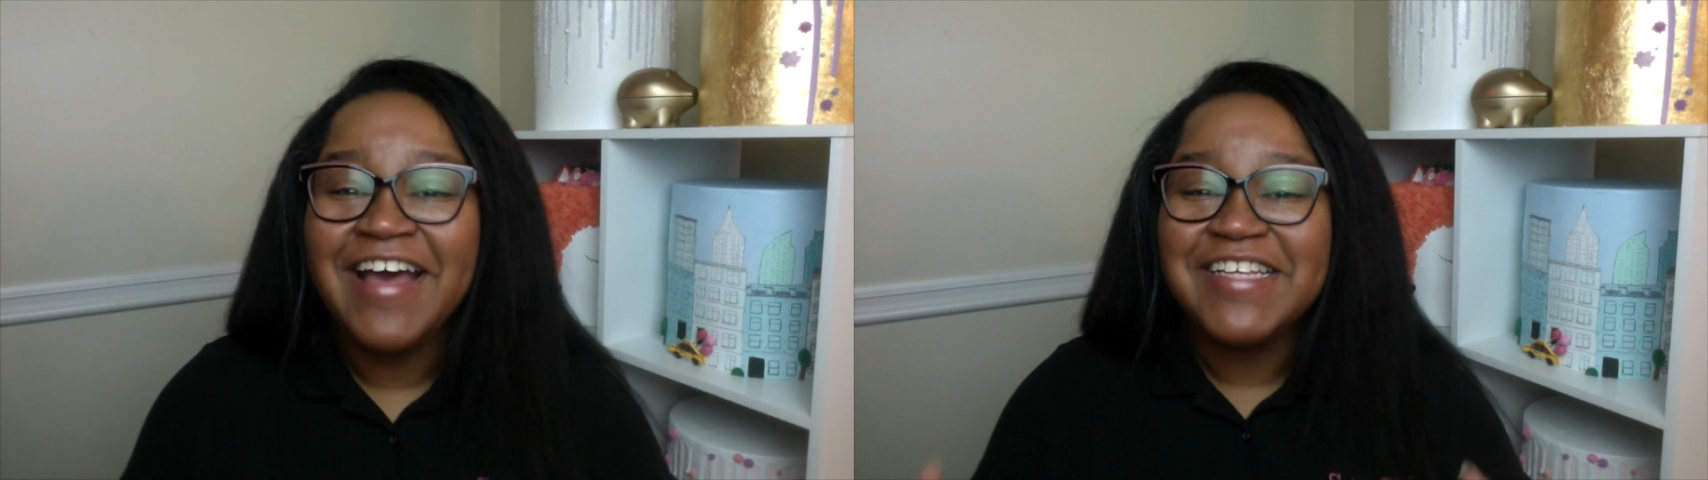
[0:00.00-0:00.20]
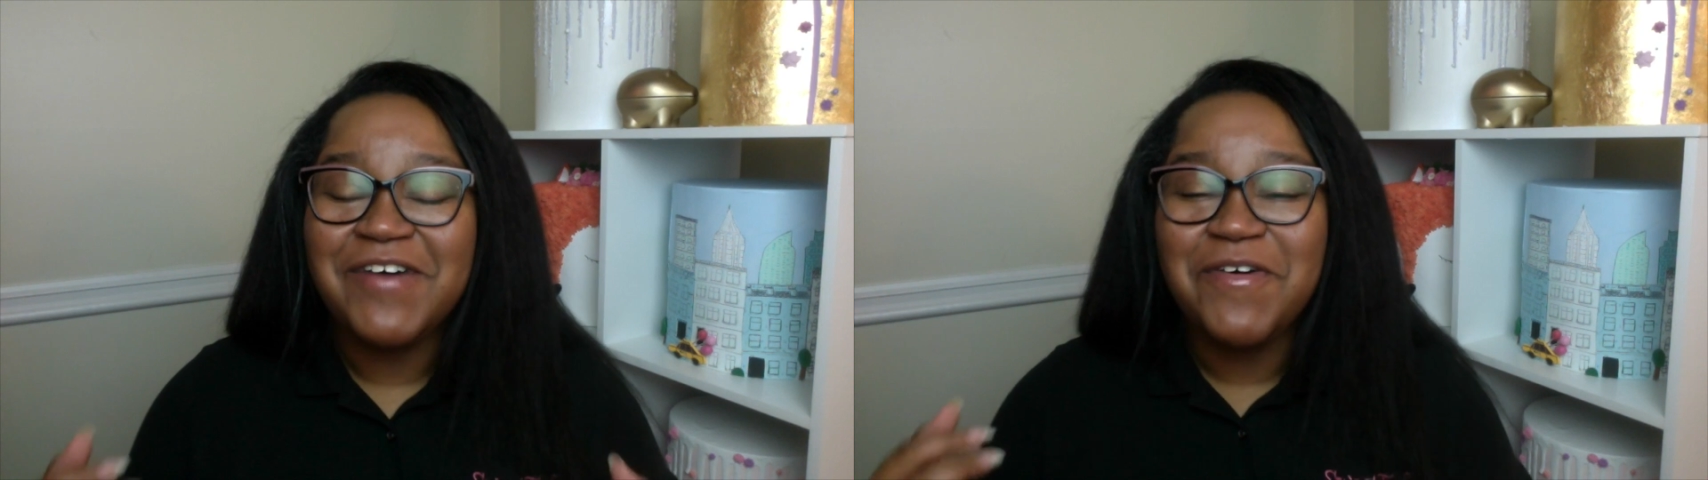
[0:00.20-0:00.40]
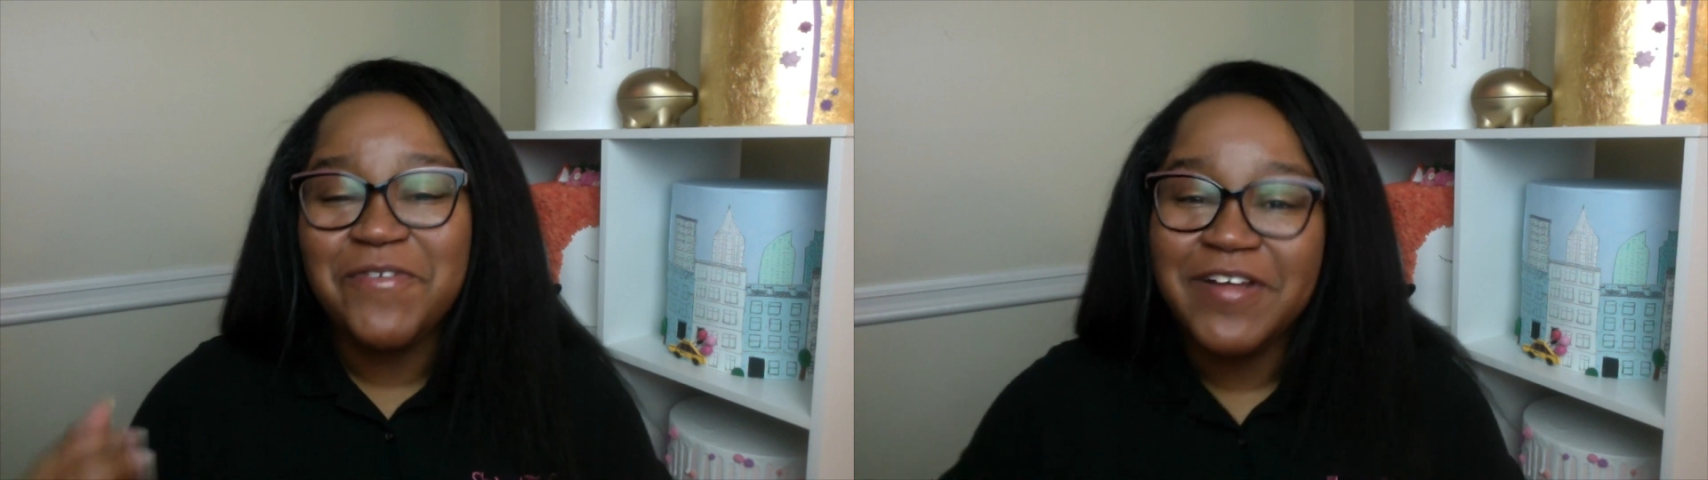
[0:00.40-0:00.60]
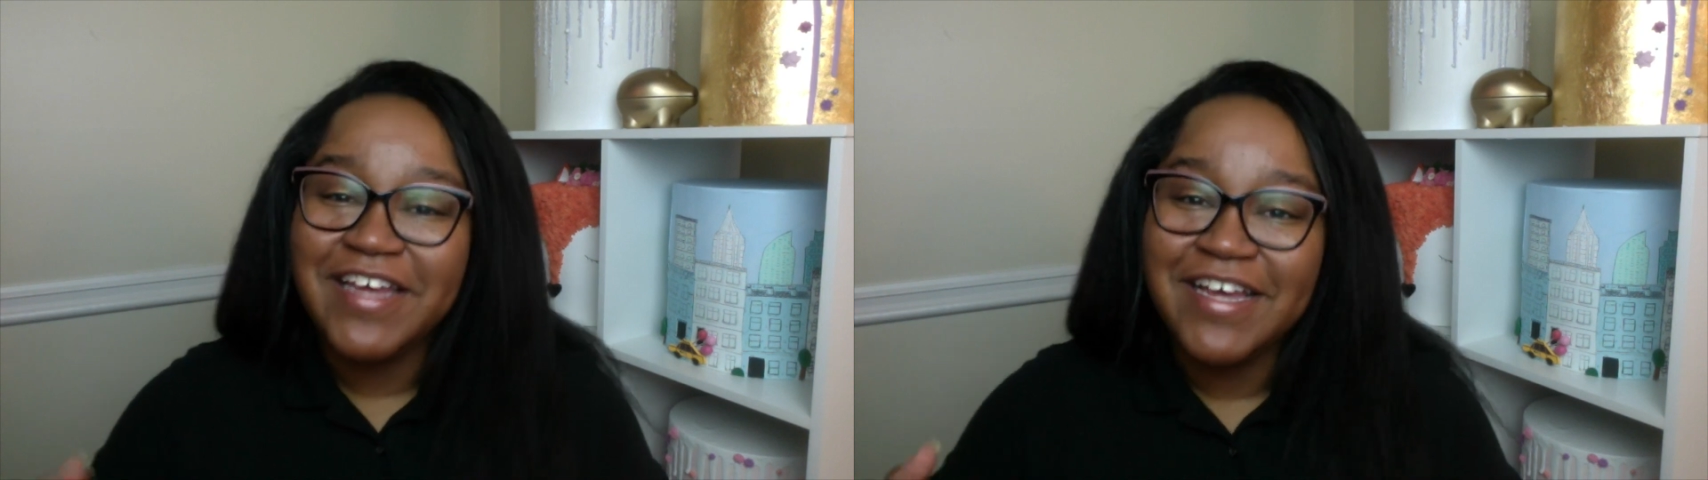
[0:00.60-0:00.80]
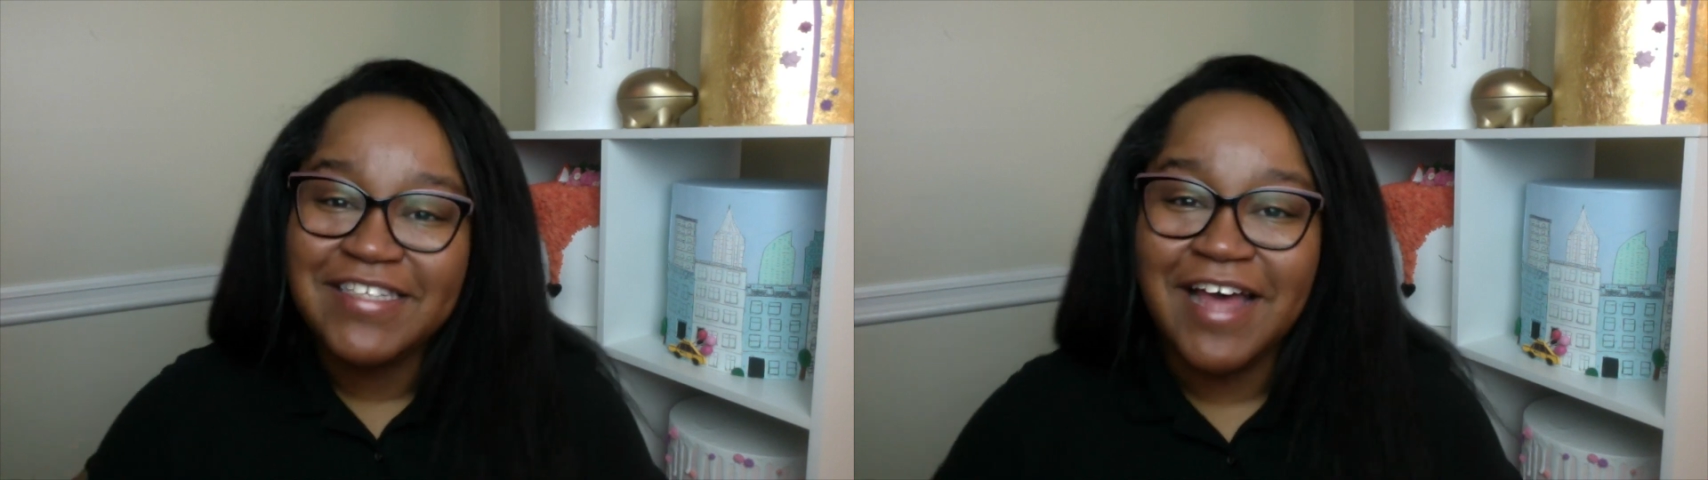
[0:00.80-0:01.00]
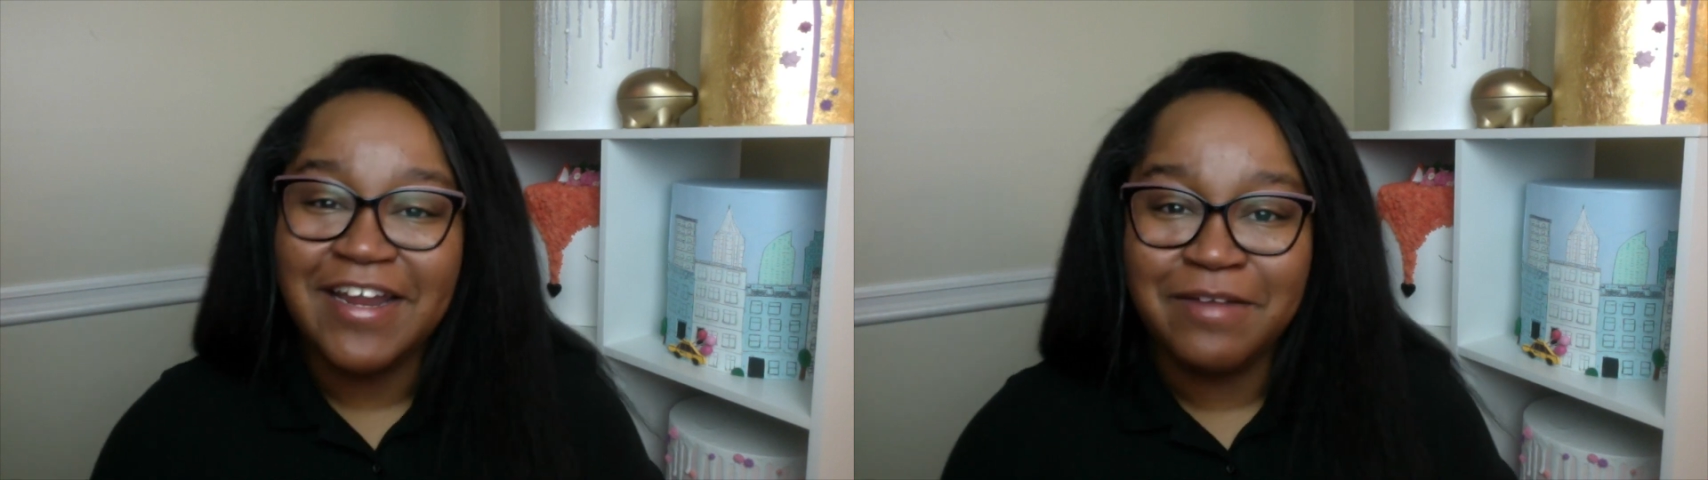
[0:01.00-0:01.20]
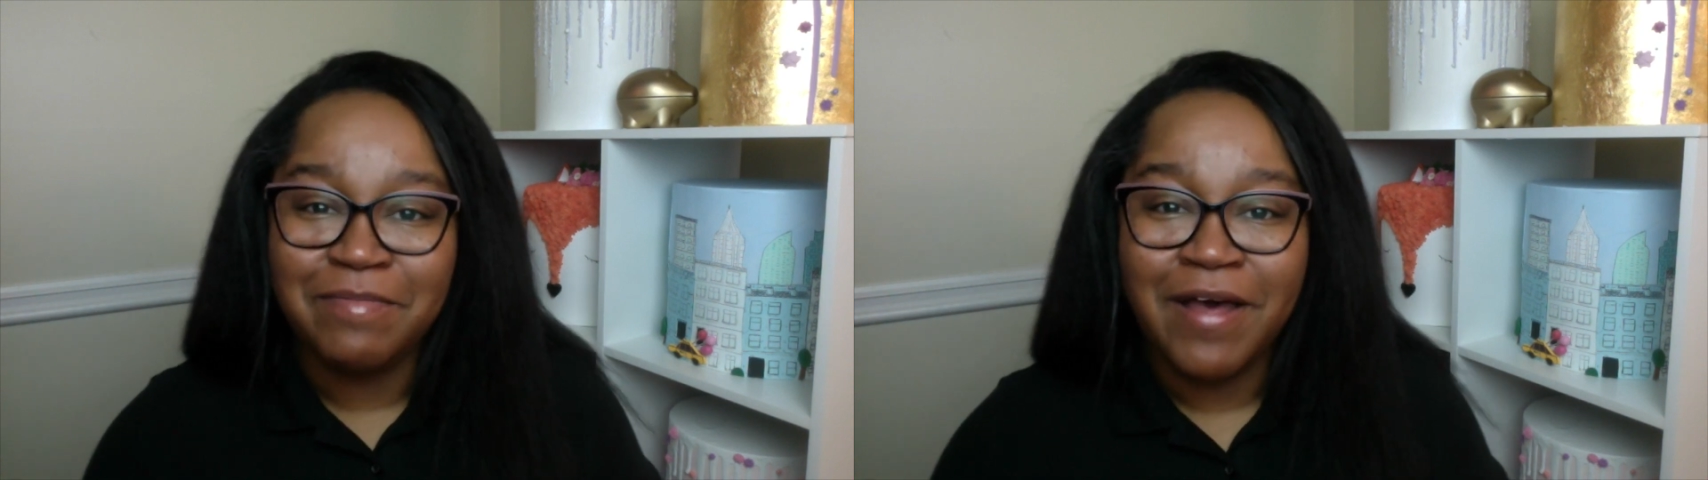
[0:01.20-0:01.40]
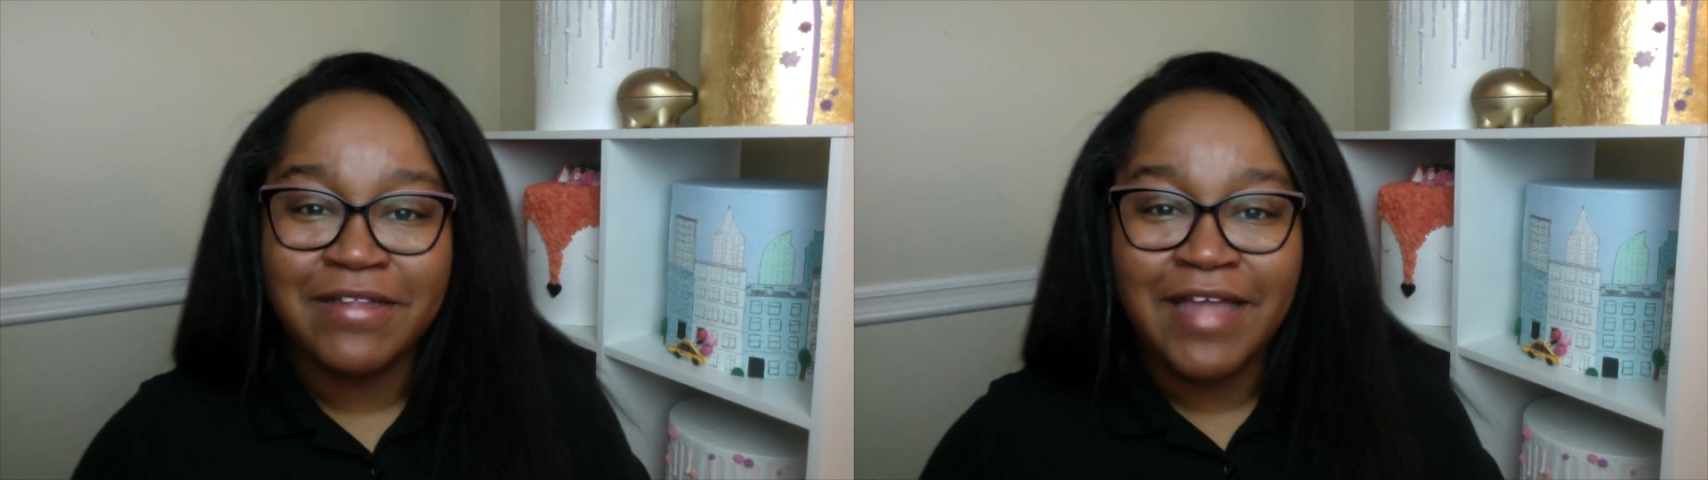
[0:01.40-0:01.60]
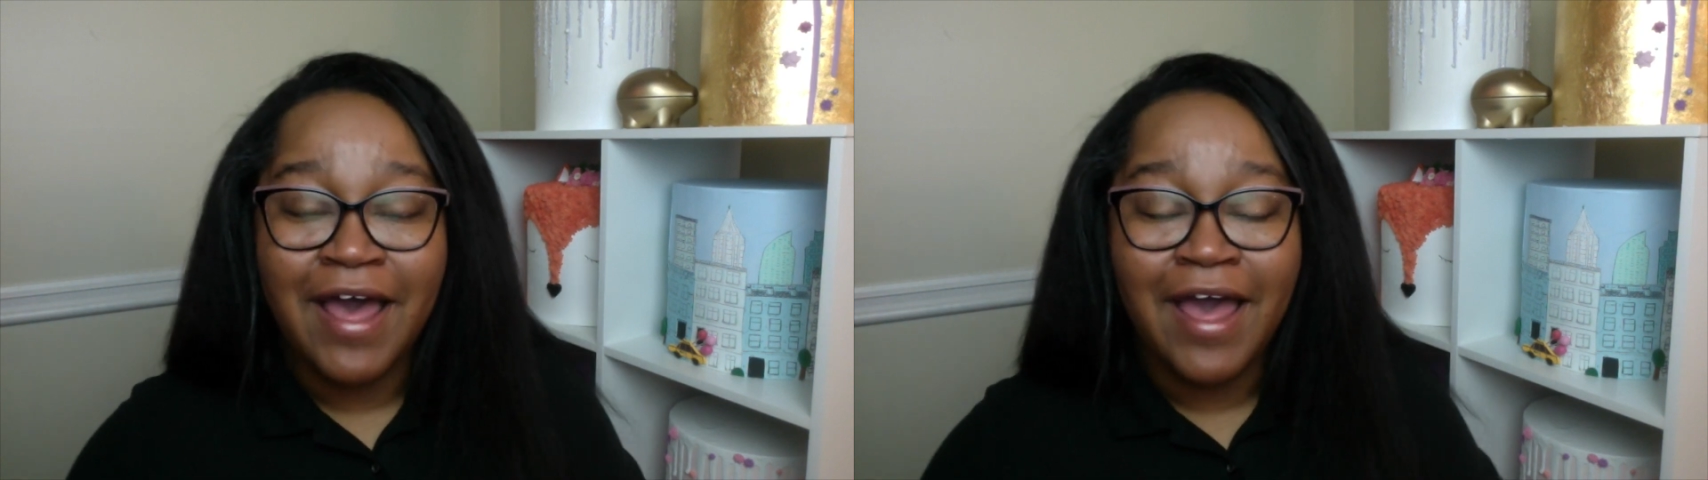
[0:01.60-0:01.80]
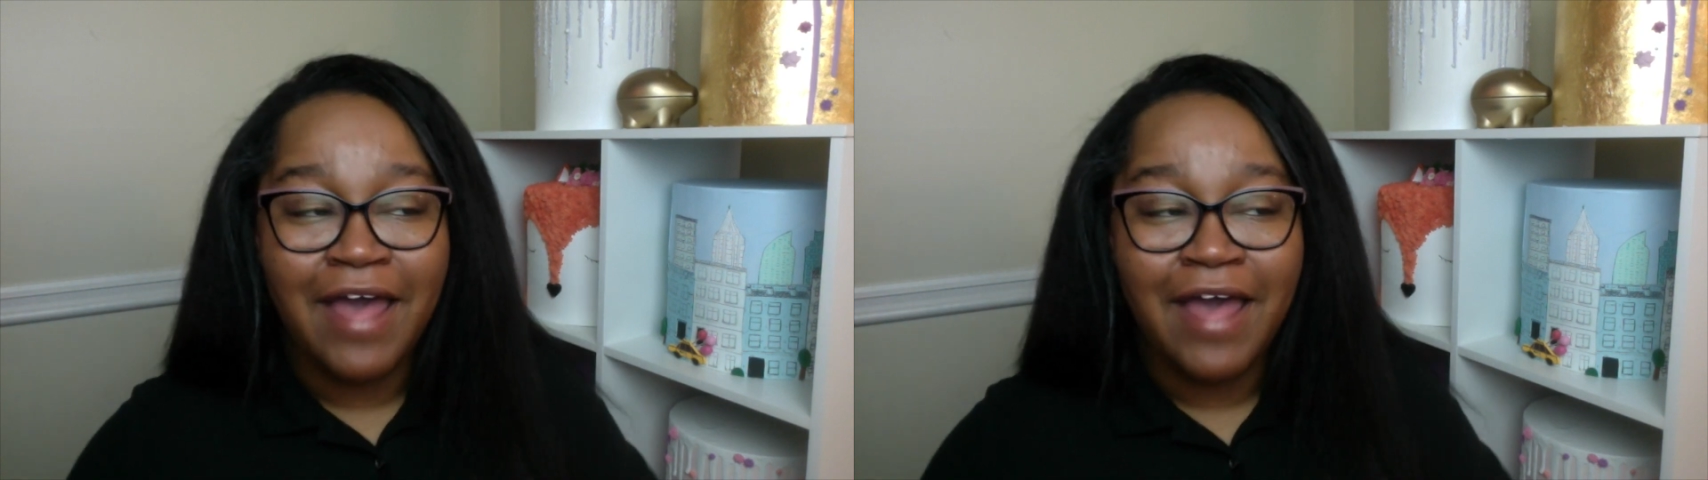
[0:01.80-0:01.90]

So we're really excited about that.